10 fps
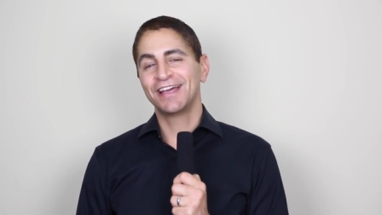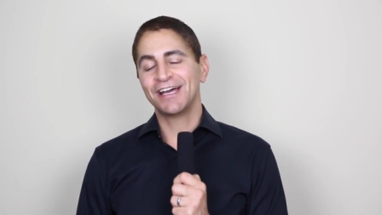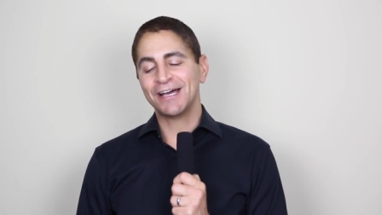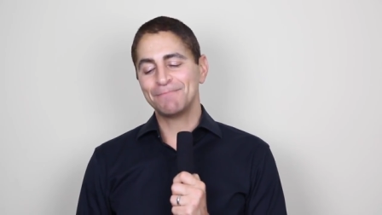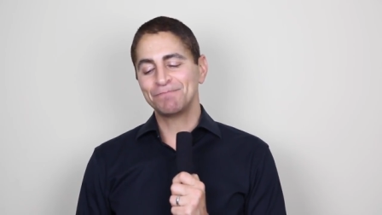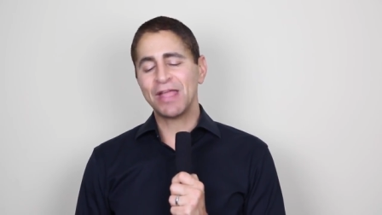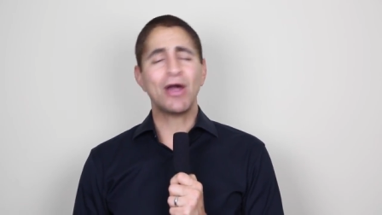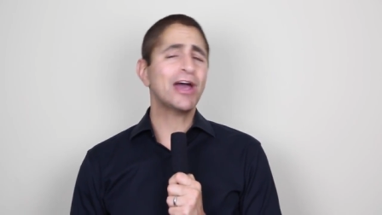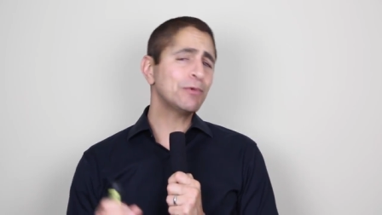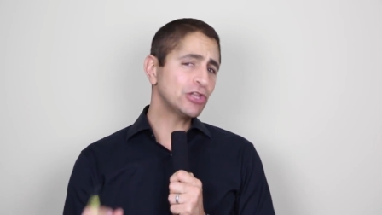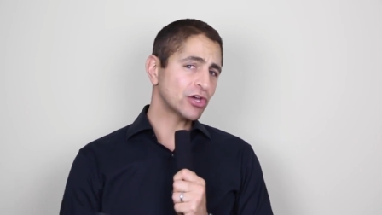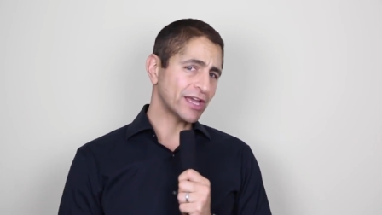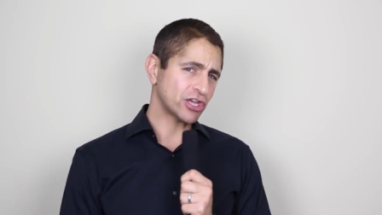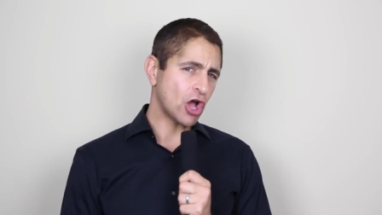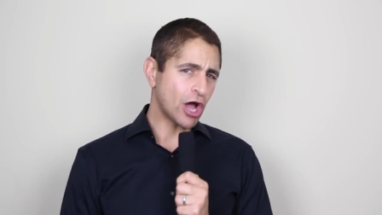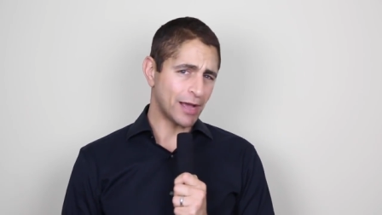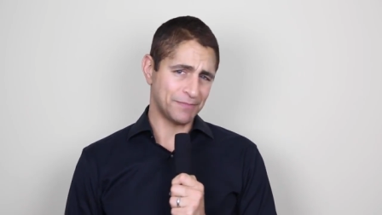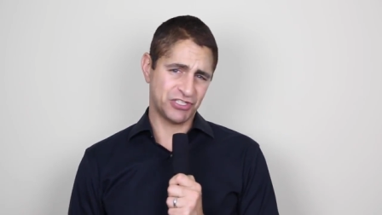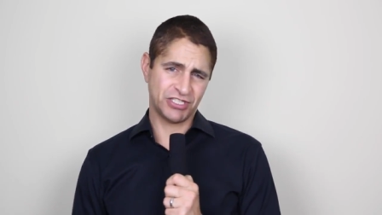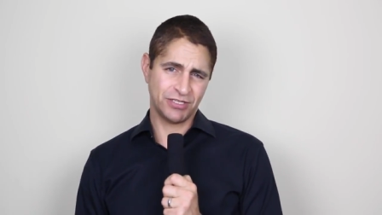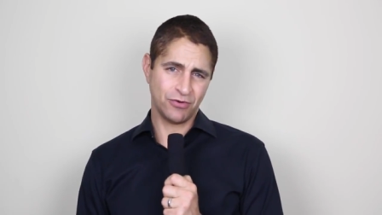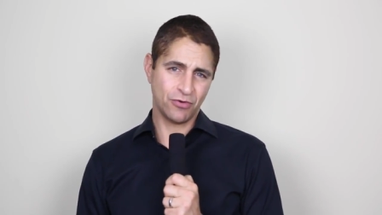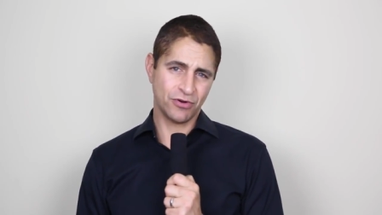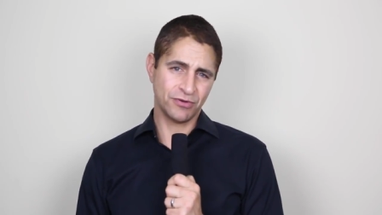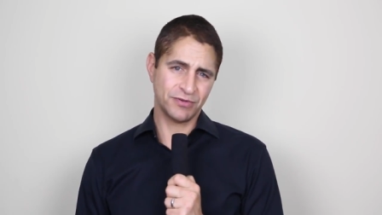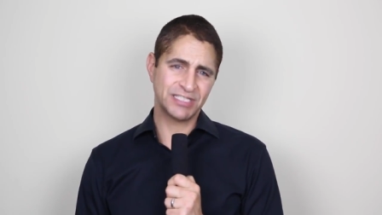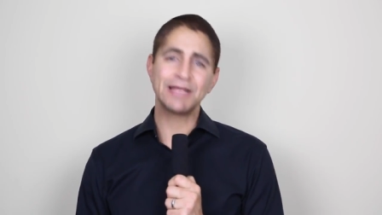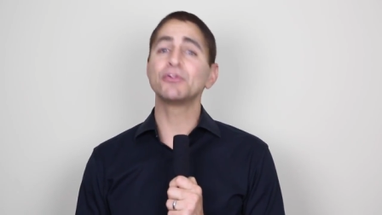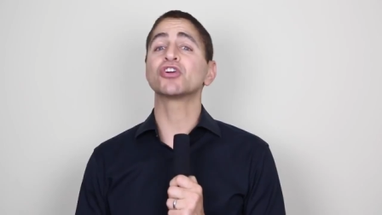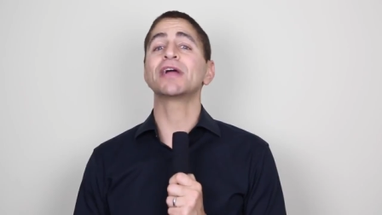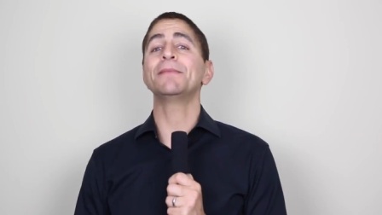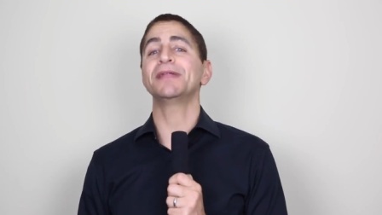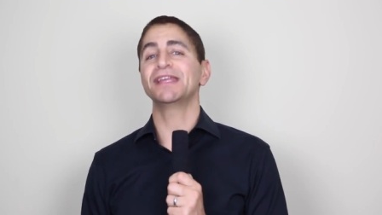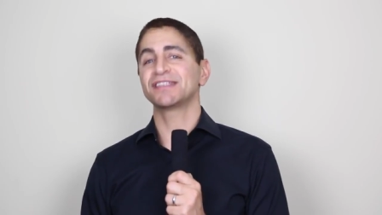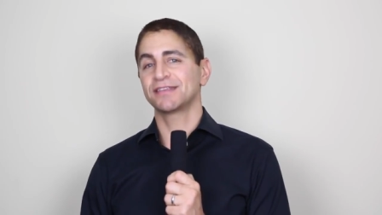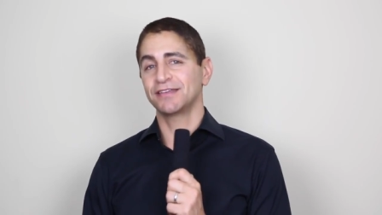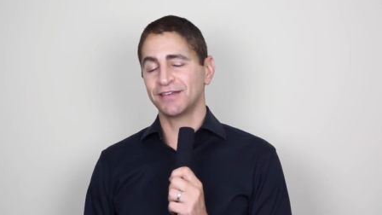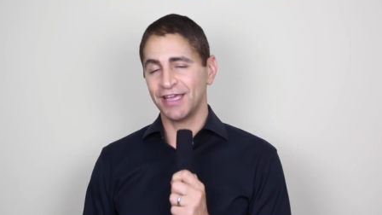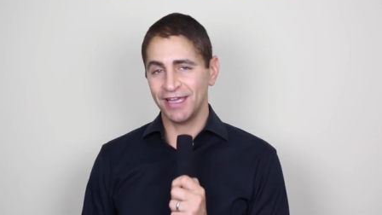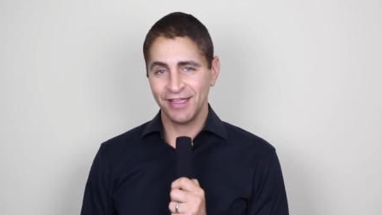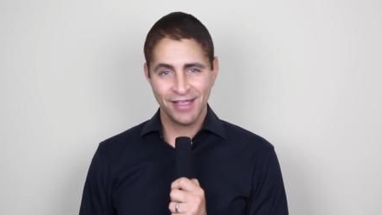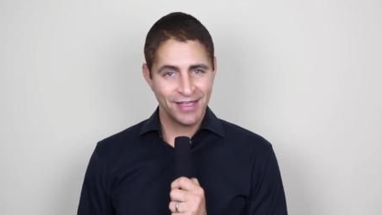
Now, how do we look at comps or similar companies? Okay.